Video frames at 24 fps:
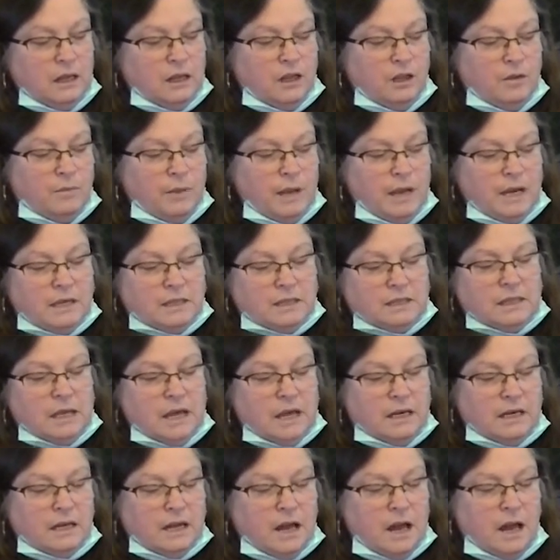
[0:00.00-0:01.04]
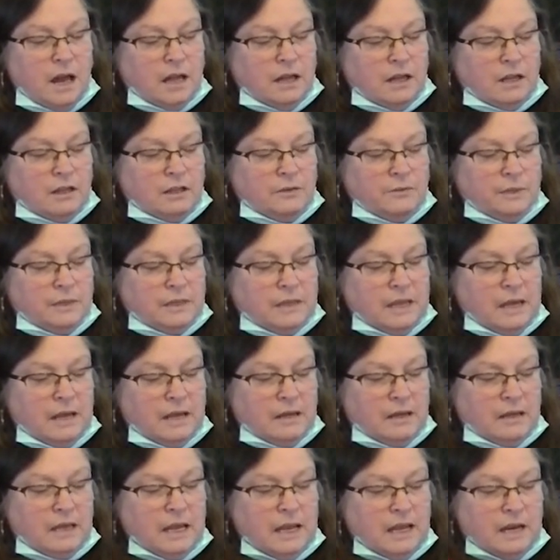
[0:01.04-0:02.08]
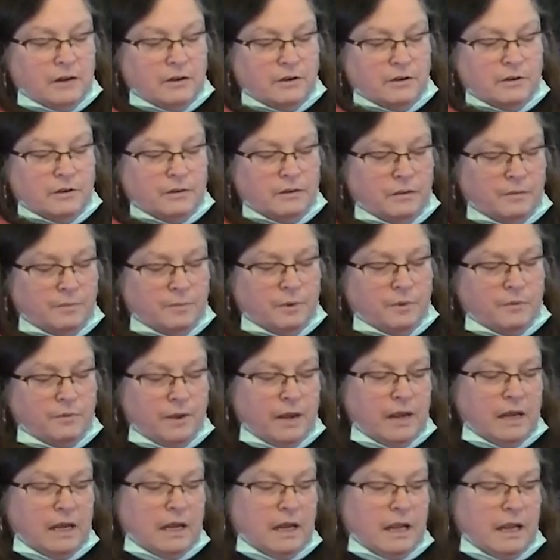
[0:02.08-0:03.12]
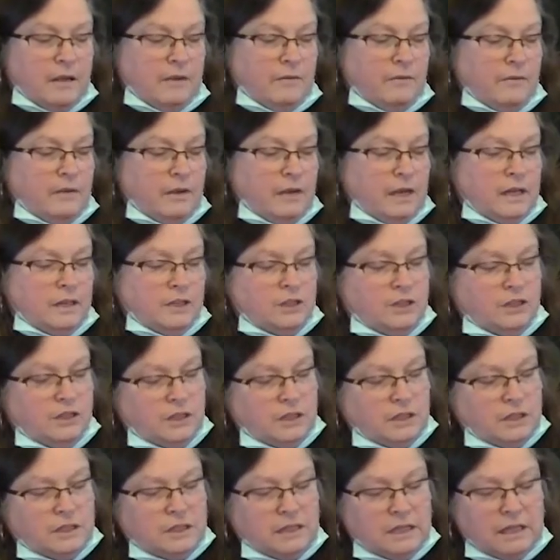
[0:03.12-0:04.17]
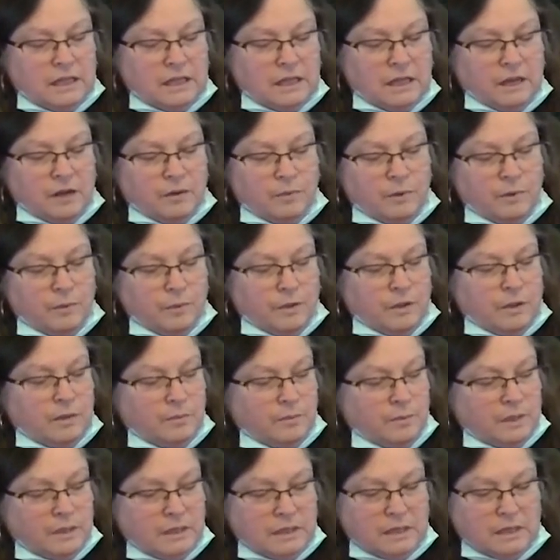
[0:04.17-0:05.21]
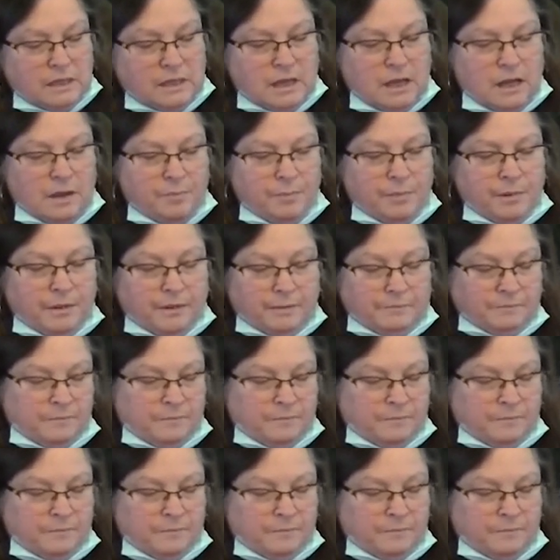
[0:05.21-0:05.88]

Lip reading: You may decide to hot glue it down later, but right now it's just in there. We want them to stick up.